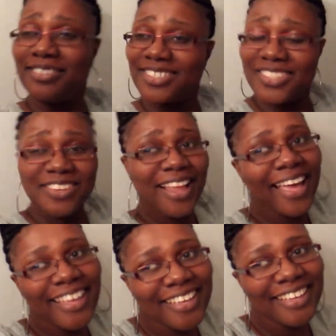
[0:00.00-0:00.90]
Do you
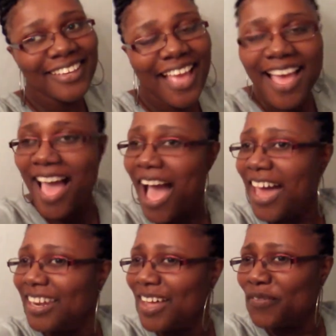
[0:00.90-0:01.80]
like it?
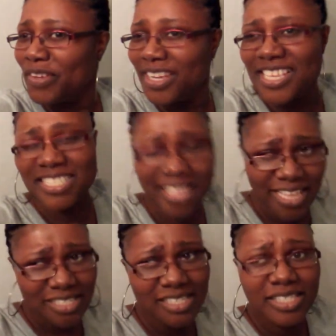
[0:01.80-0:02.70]
I love it. It's
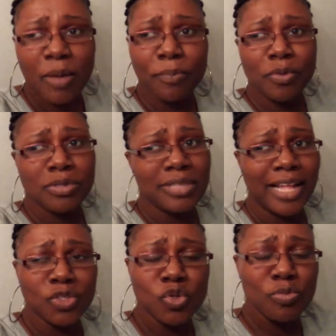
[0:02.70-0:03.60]
nice and simple. It's
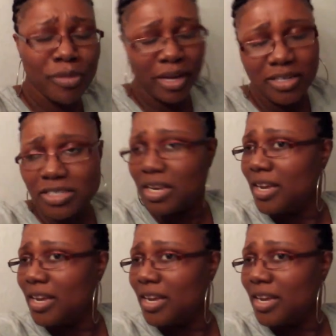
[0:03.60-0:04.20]
not too much.